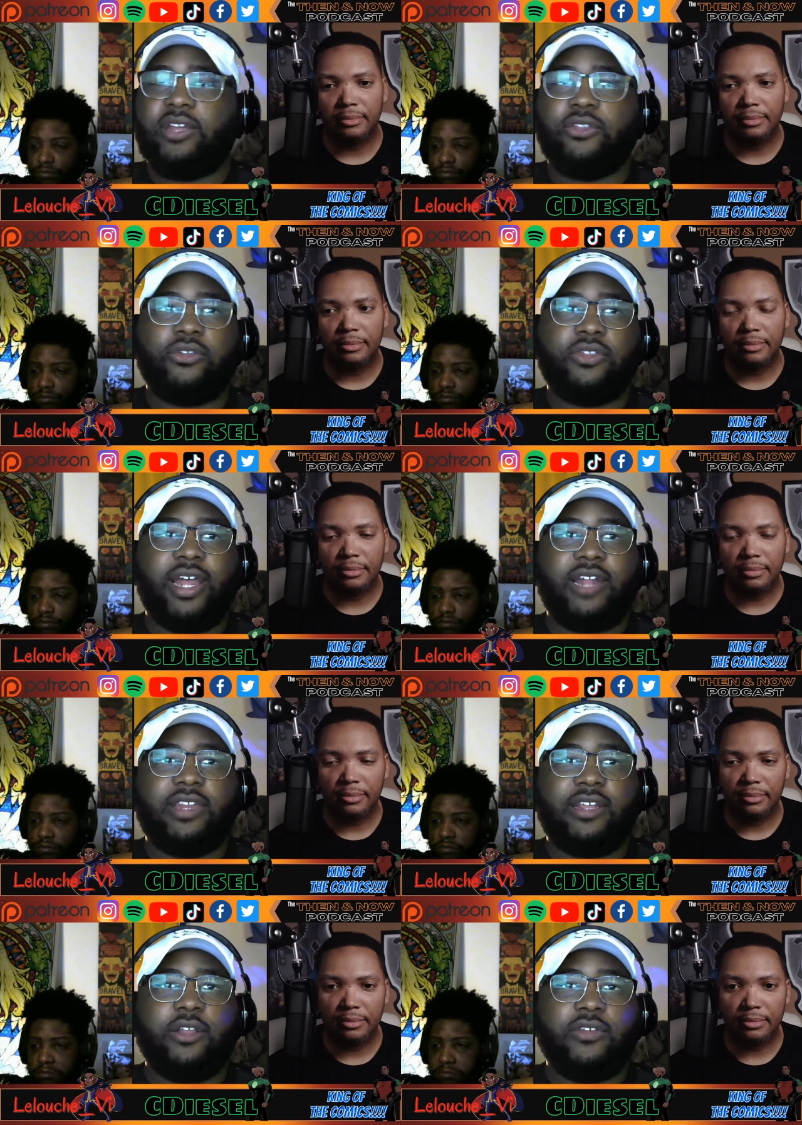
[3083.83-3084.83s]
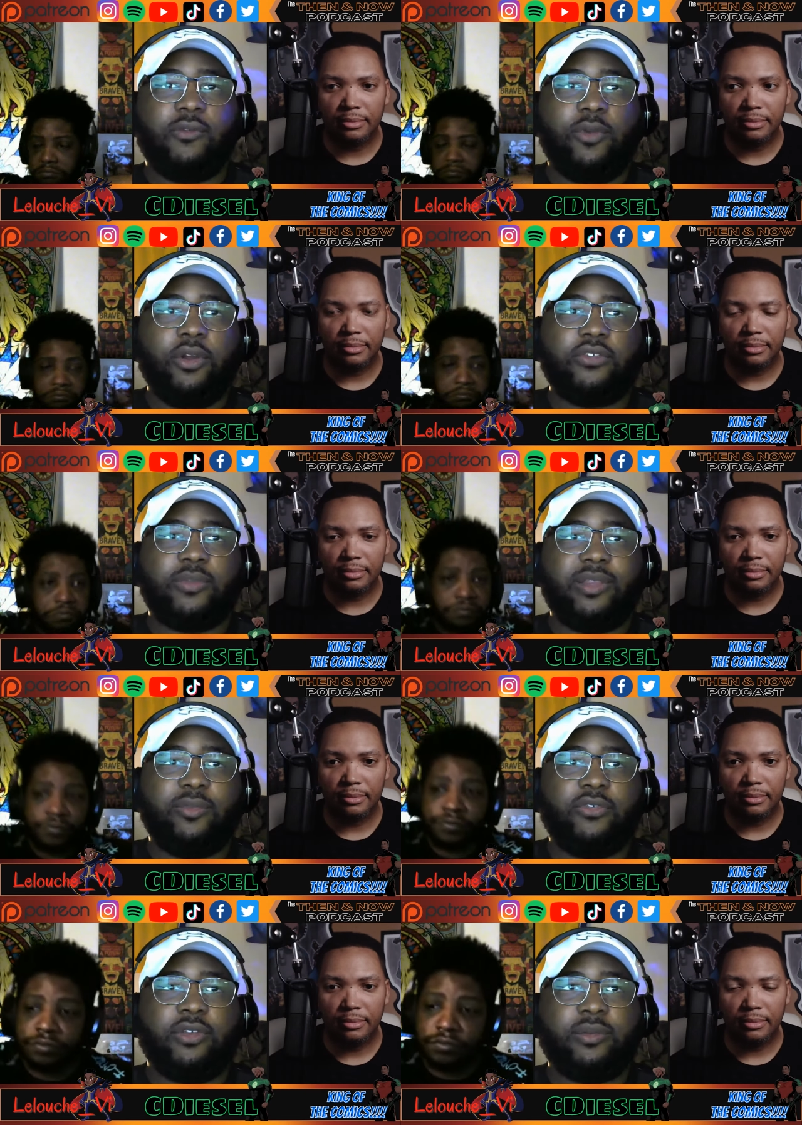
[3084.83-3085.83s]
Speaker 1: other thoughts, any closing remarks about the
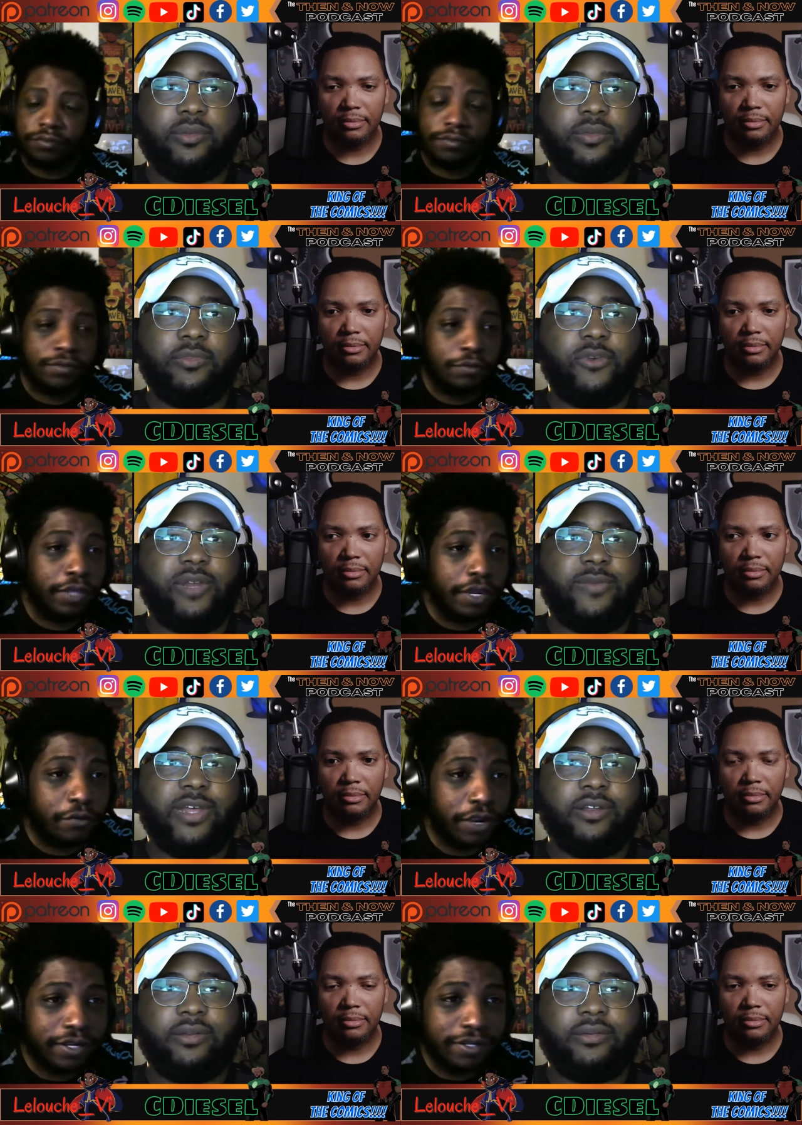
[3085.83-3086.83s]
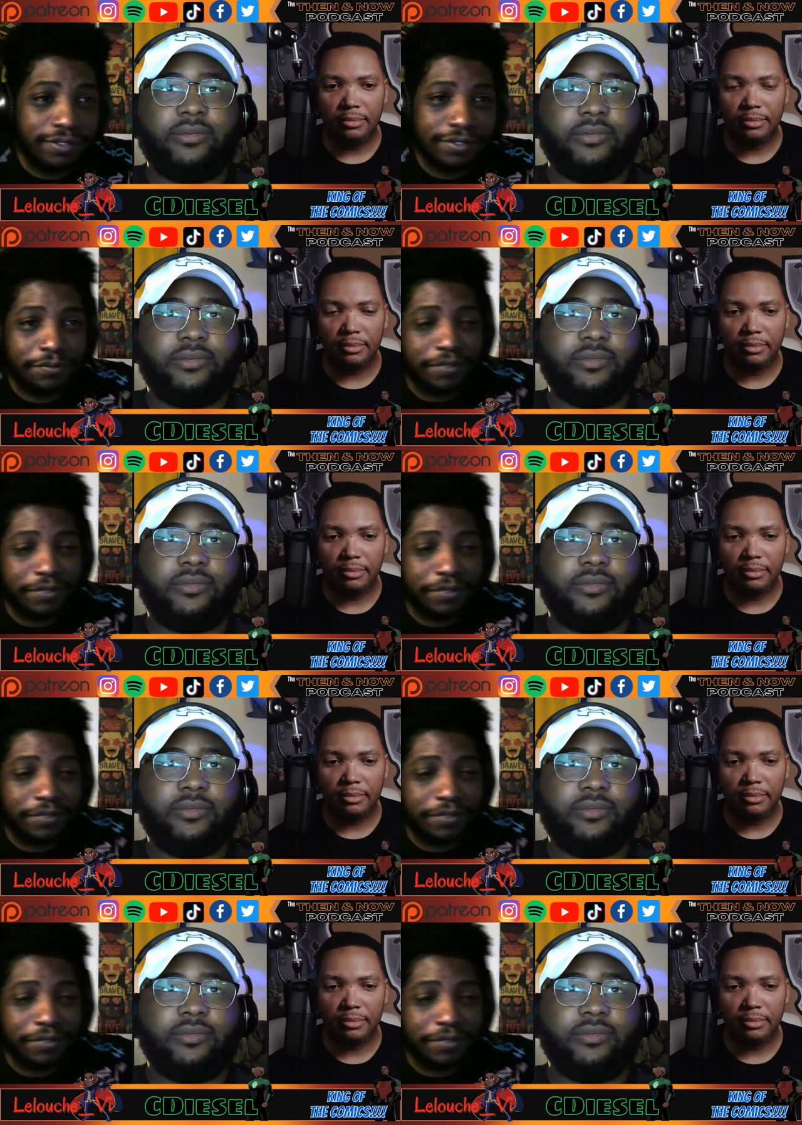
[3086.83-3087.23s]
movie? We, we got a rating. We